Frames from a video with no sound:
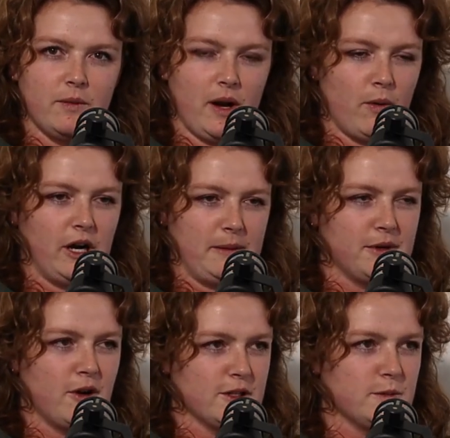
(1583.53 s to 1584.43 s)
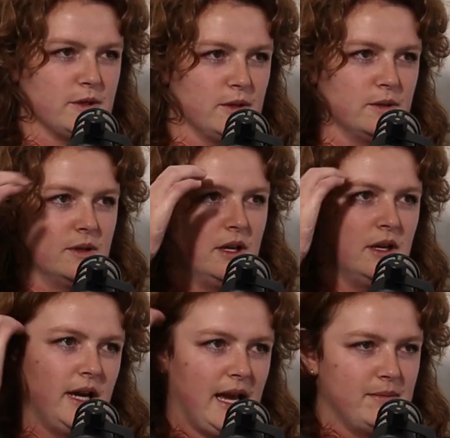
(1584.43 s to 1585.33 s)
when I woke up in hospital
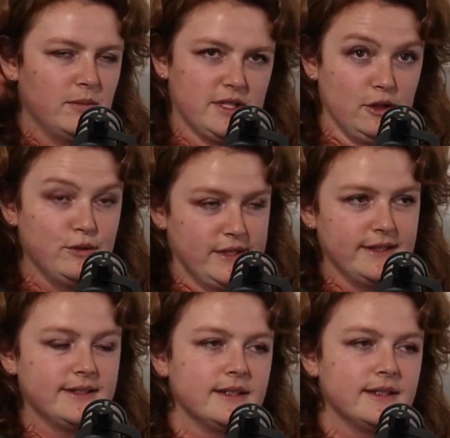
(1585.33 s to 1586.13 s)
and was lucid,